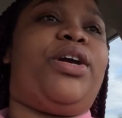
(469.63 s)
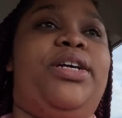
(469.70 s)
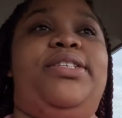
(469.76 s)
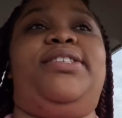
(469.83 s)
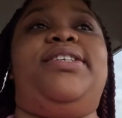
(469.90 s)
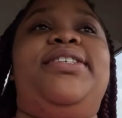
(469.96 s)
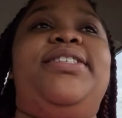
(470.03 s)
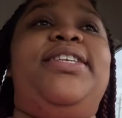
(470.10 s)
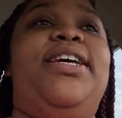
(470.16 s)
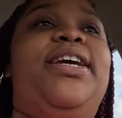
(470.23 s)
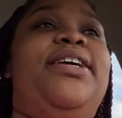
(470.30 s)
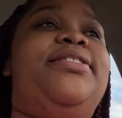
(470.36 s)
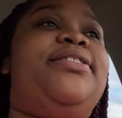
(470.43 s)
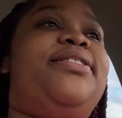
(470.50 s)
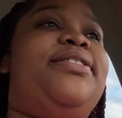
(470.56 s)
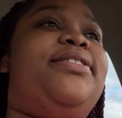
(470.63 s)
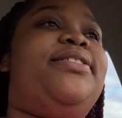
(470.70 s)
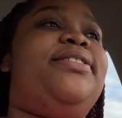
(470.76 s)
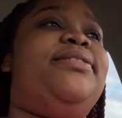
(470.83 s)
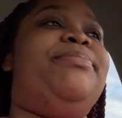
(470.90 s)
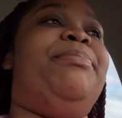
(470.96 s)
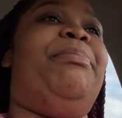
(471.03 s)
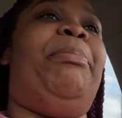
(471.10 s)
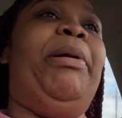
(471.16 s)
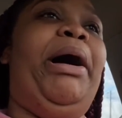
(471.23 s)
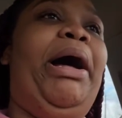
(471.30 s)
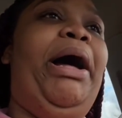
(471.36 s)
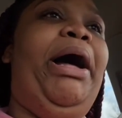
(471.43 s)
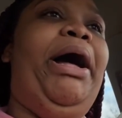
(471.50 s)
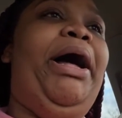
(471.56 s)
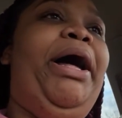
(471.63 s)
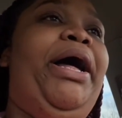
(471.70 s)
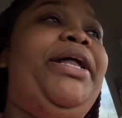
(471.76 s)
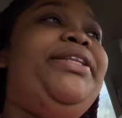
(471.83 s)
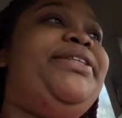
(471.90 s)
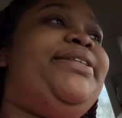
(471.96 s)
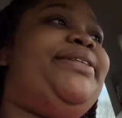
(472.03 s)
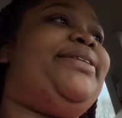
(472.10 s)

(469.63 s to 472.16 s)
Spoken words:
consistent, but I